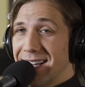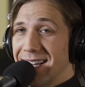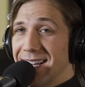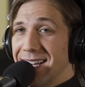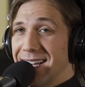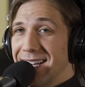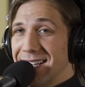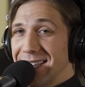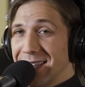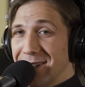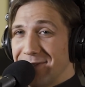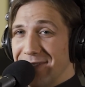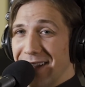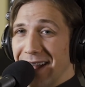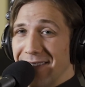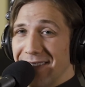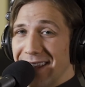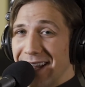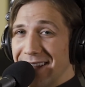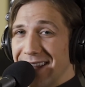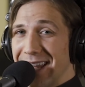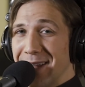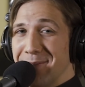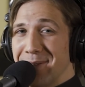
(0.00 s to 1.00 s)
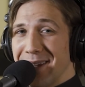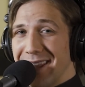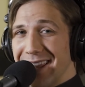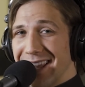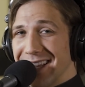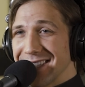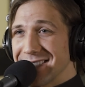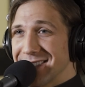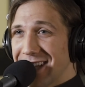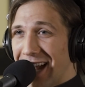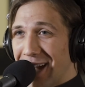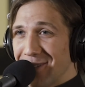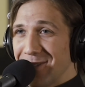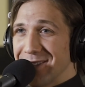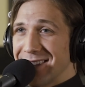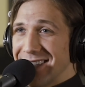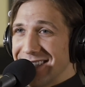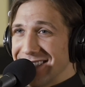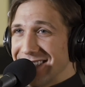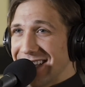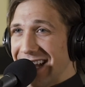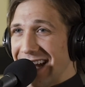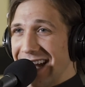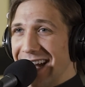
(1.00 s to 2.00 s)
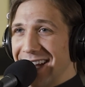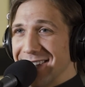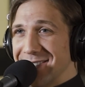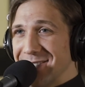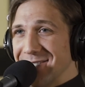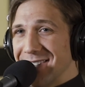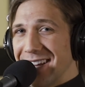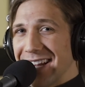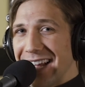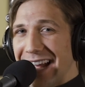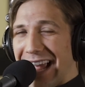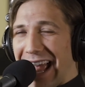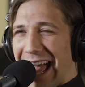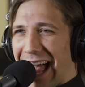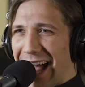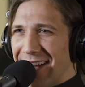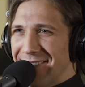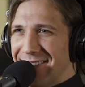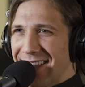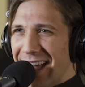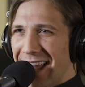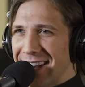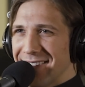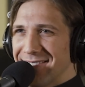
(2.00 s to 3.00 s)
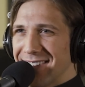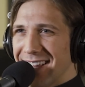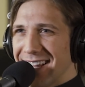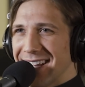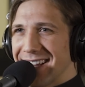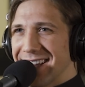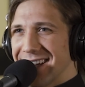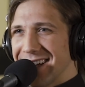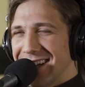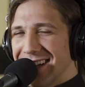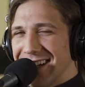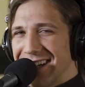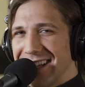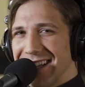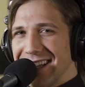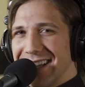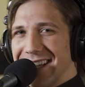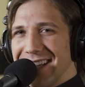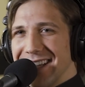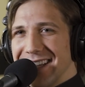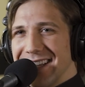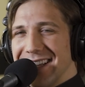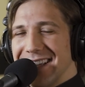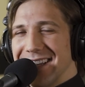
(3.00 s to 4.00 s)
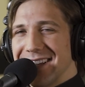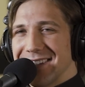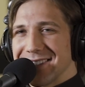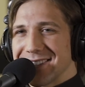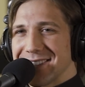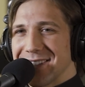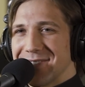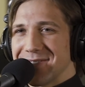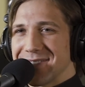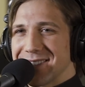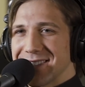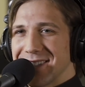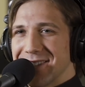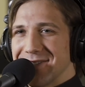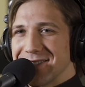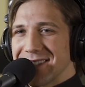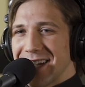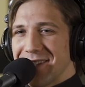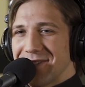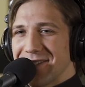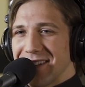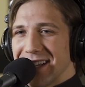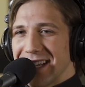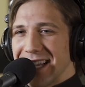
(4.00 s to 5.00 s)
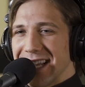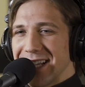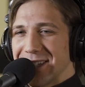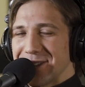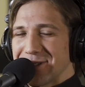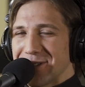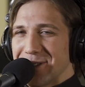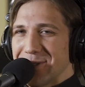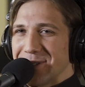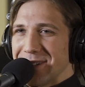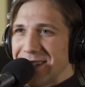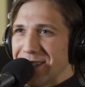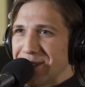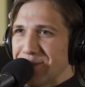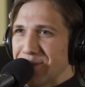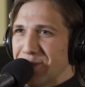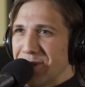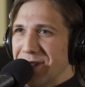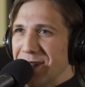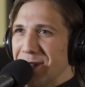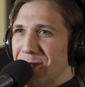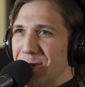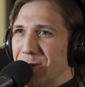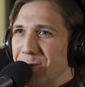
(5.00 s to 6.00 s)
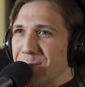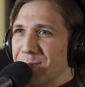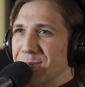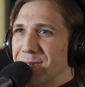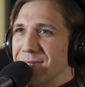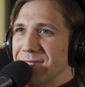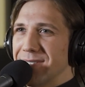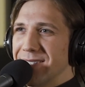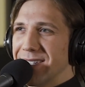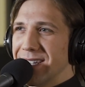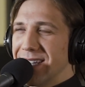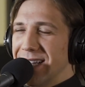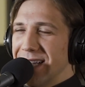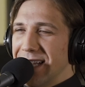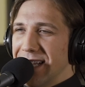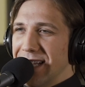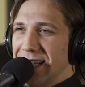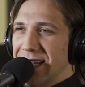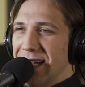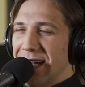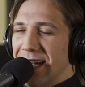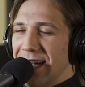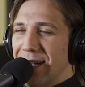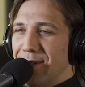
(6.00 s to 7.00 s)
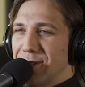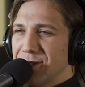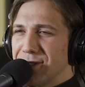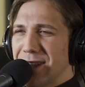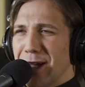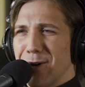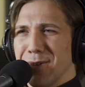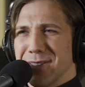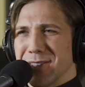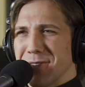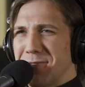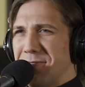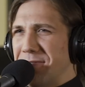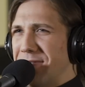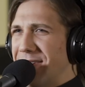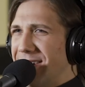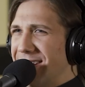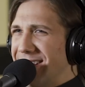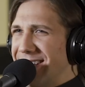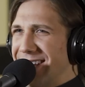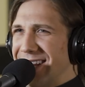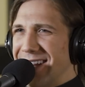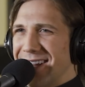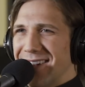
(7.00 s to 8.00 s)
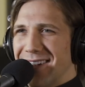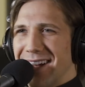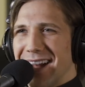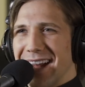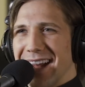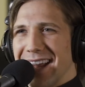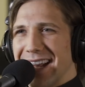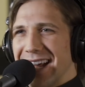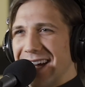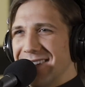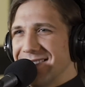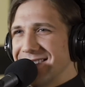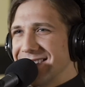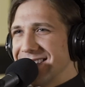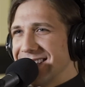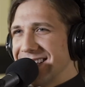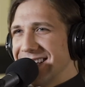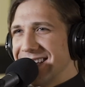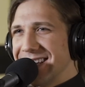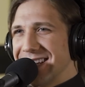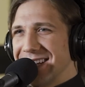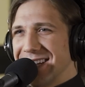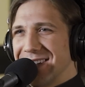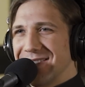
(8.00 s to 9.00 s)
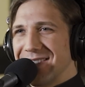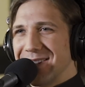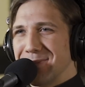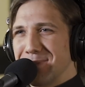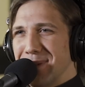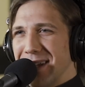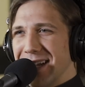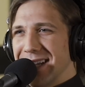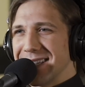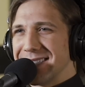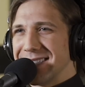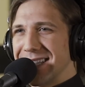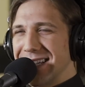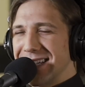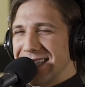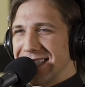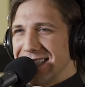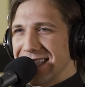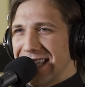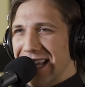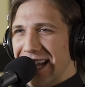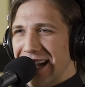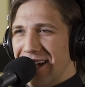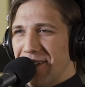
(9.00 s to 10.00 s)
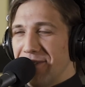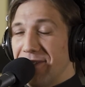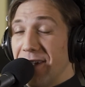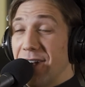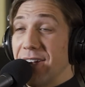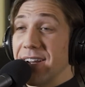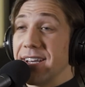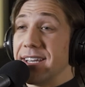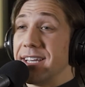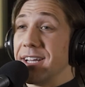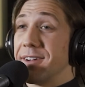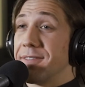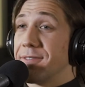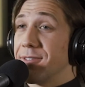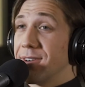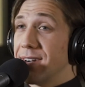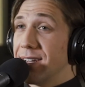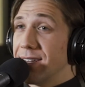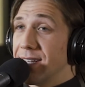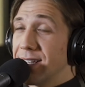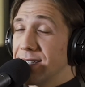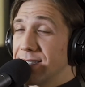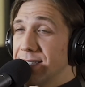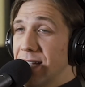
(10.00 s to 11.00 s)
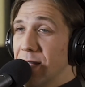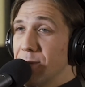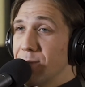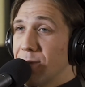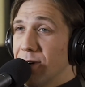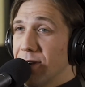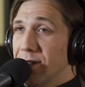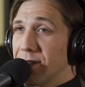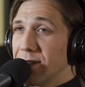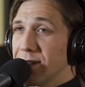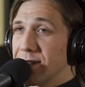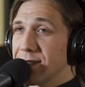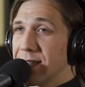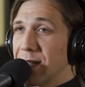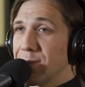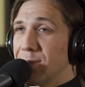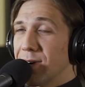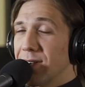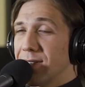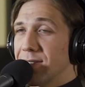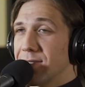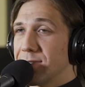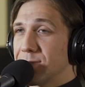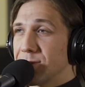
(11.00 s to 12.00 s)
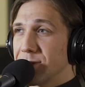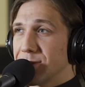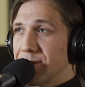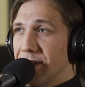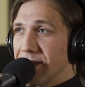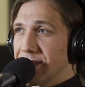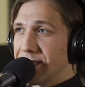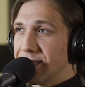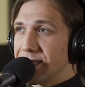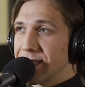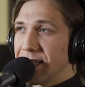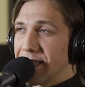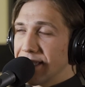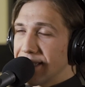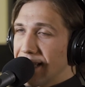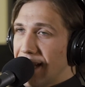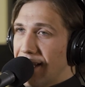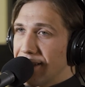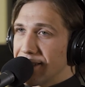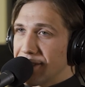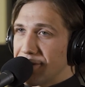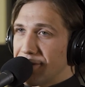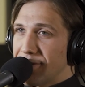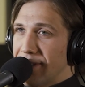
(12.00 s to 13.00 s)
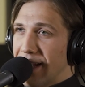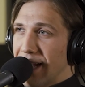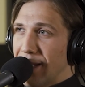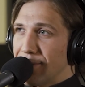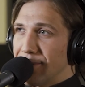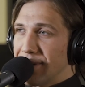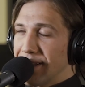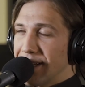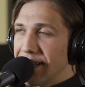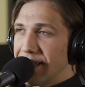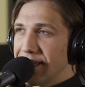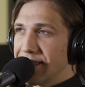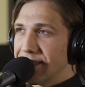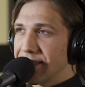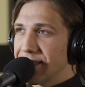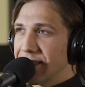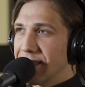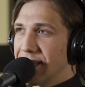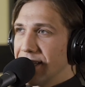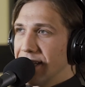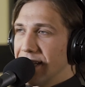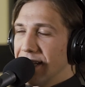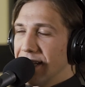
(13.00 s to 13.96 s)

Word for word: Yes. The fact that I keep getting assigned with these guys who like I have kind of like a you know some some type of like history with is pretty cool. Um, so that was a fun year hanging out with him and being a deacon there. Very different than St. Martha. St. Martha's was about six thousand families.